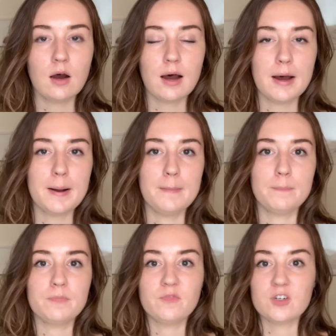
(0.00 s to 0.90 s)

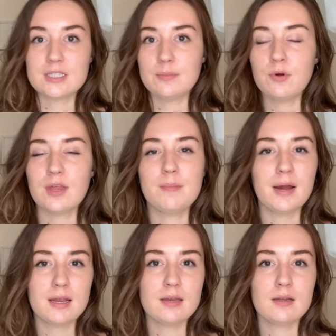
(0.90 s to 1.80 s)
for example, they
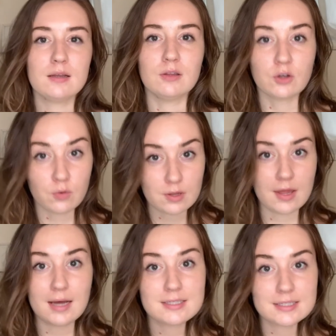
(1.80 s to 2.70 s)
might go to
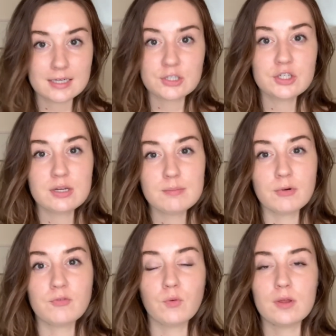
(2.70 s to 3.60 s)
that section
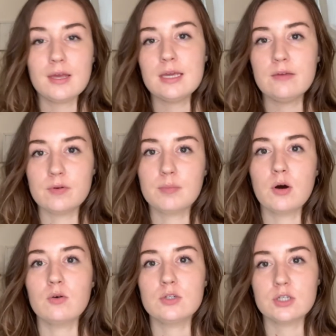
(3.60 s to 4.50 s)
before they even
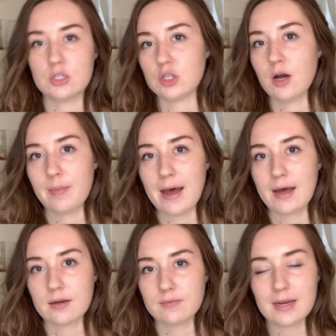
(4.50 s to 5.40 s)
post a job
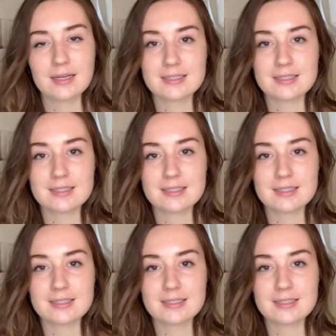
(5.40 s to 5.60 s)
ad, right?